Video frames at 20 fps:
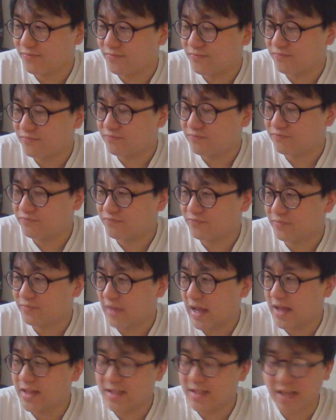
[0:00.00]

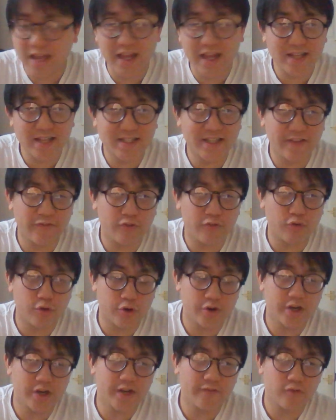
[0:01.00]
it is difficult.
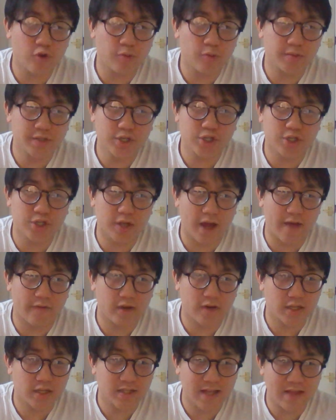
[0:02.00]
You're in a difficult position. I
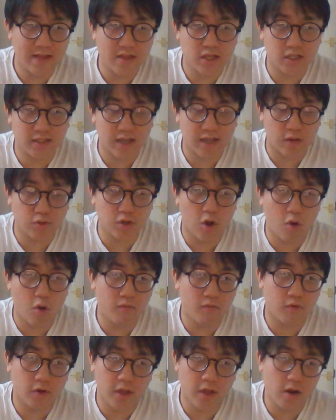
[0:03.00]
understand this because I was at home
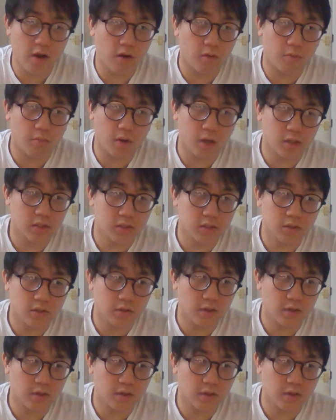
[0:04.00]
for a year plus.